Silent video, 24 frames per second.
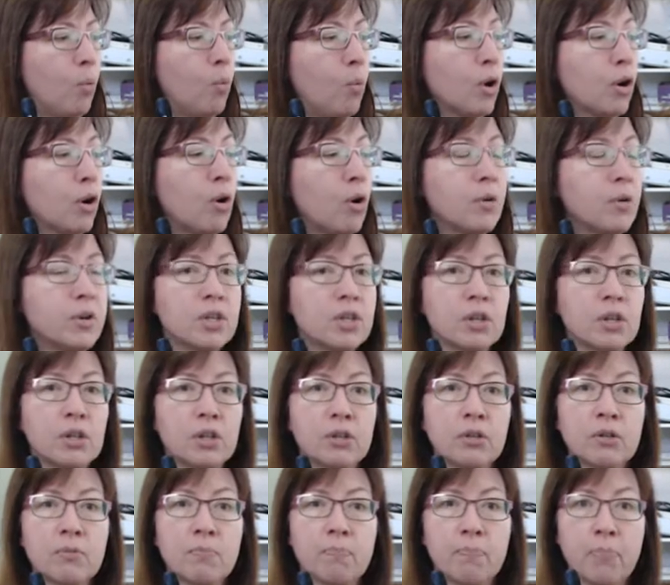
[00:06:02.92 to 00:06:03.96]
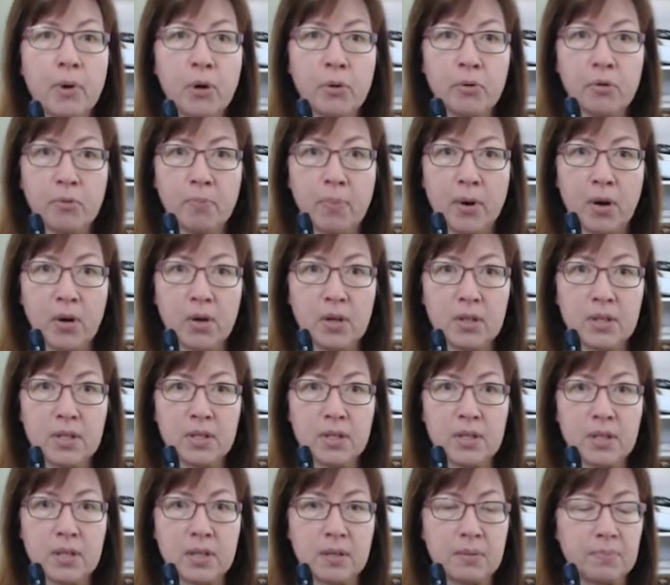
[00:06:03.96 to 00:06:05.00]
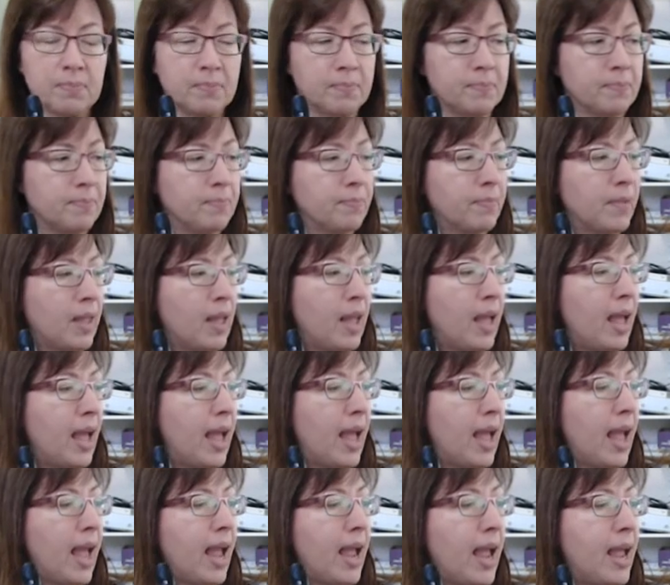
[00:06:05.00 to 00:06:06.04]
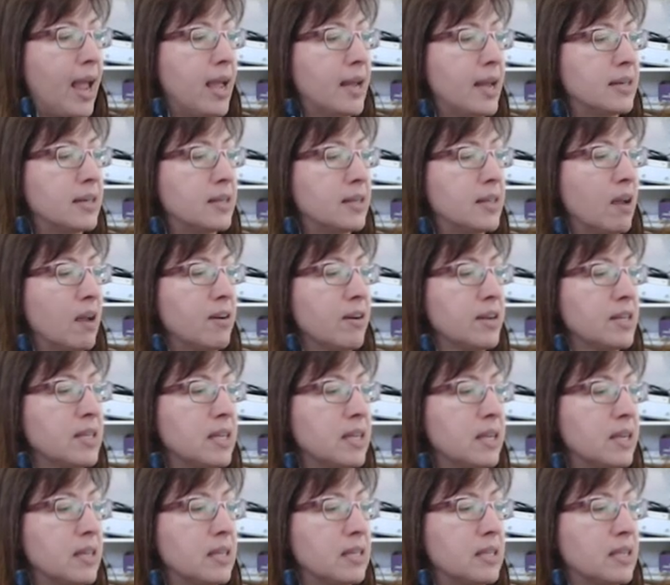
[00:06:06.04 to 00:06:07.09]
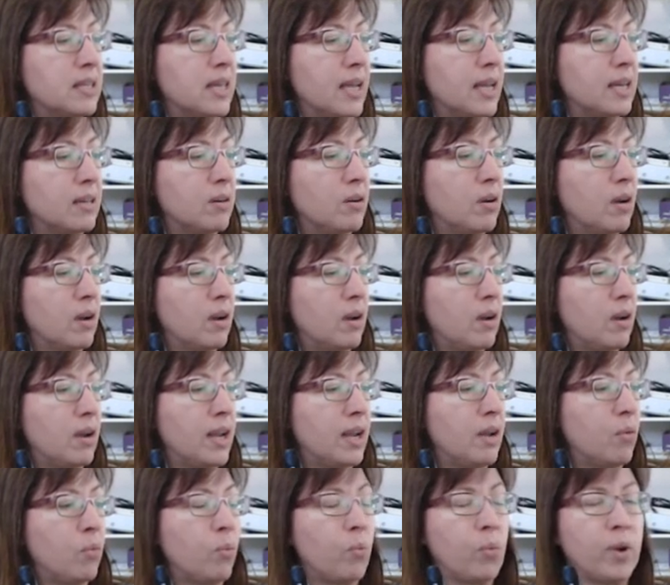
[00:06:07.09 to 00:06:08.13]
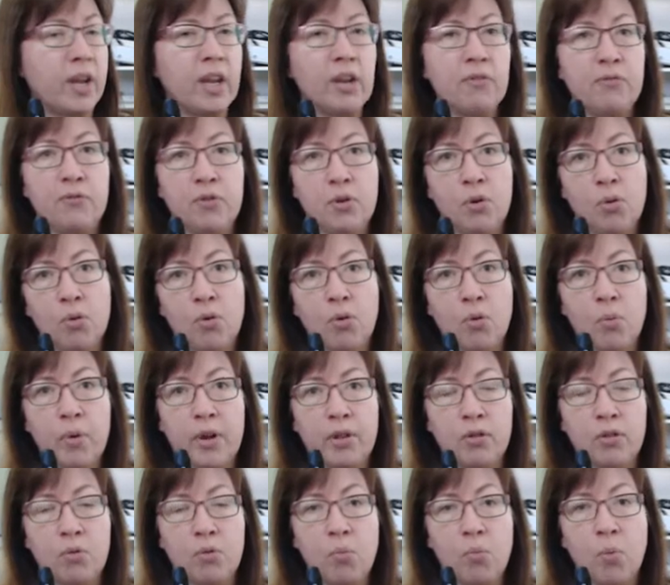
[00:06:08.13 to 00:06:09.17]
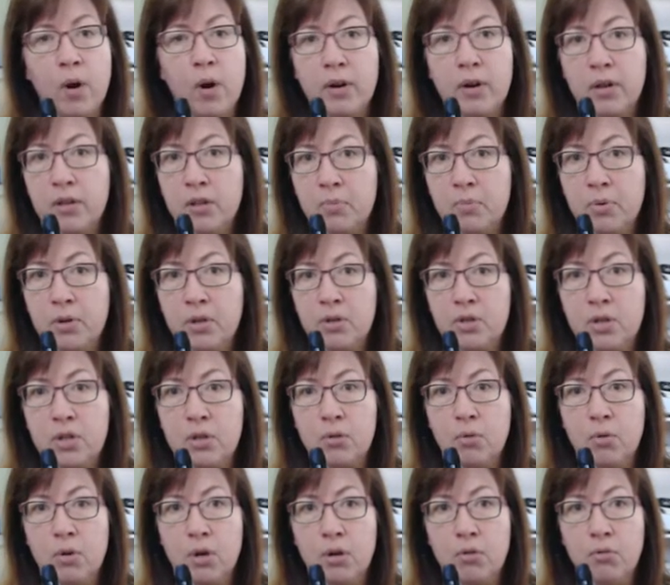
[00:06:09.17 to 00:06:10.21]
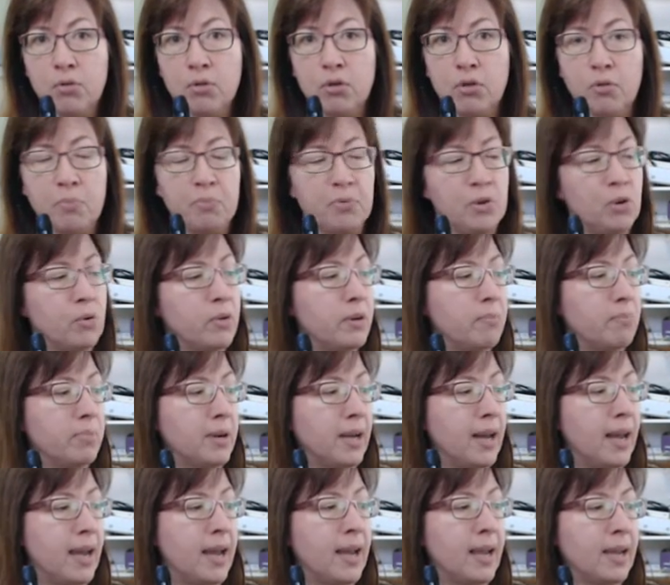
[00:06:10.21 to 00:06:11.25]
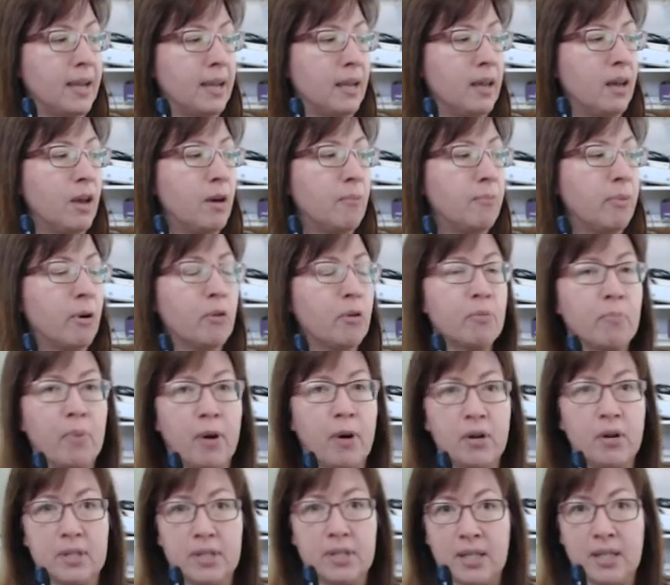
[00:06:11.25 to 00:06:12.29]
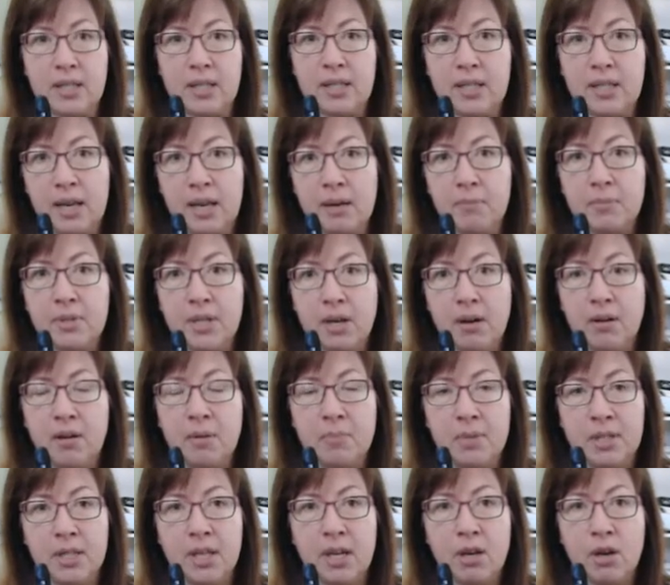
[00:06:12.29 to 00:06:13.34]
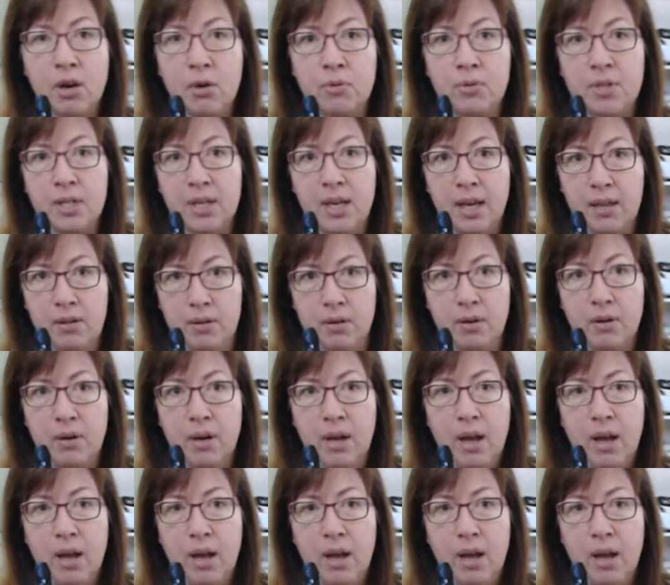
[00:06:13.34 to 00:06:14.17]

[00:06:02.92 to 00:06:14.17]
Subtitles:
We're going to learn both parts. And the idea is that if you're with one other person or a group, you can play both parts at the same time and they go together.